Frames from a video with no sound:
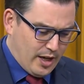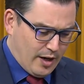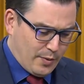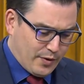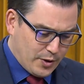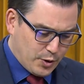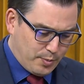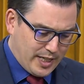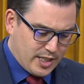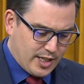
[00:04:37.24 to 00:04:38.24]
We've also
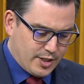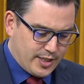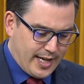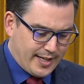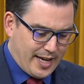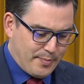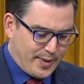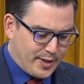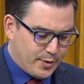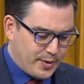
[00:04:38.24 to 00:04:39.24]
pledged to undertake a
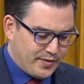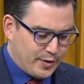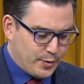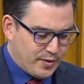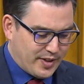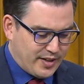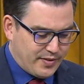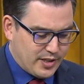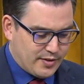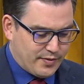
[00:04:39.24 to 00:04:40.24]
peer review of
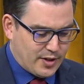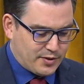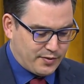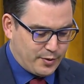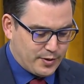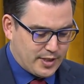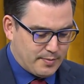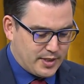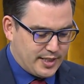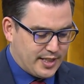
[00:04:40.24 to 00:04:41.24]
inefficient fossil fuel
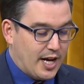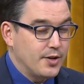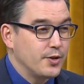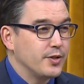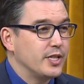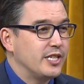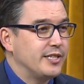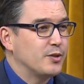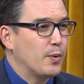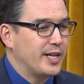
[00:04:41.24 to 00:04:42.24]
subsidies under the
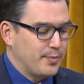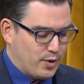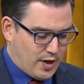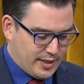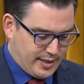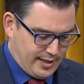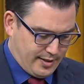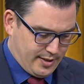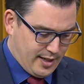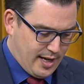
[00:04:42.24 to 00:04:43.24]
G20
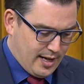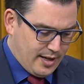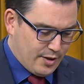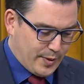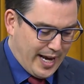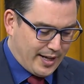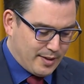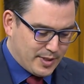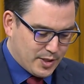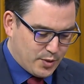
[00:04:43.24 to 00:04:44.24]
process. The reality,
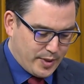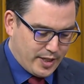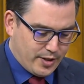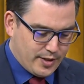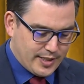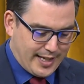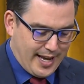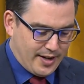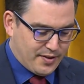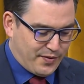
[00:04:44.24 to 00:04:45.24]
Mr. Speaker, is that
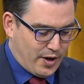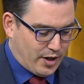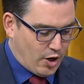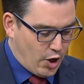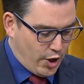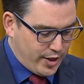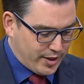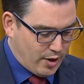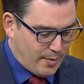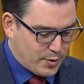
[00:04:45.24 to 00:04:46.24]
Canada fought hard at
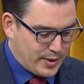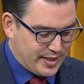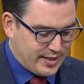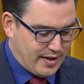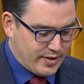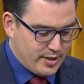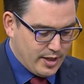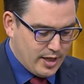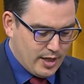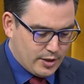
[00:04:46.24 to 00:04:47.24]
COP27
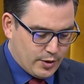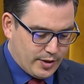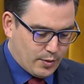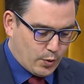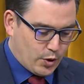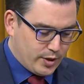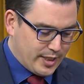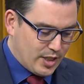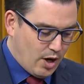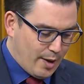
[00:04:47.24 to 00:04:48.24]
so that the world
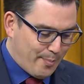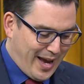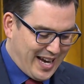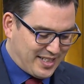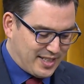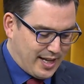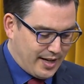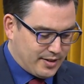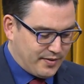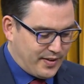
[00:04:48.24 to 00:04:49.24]
did not
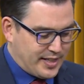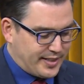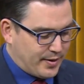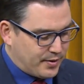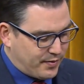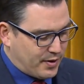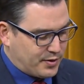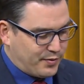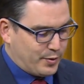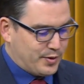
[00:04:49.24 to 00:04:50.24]
backslide on the phasing out of
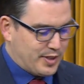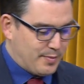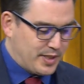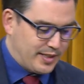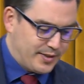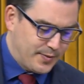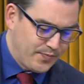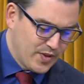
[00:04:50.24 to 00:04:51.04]
fossil fuel subsidies.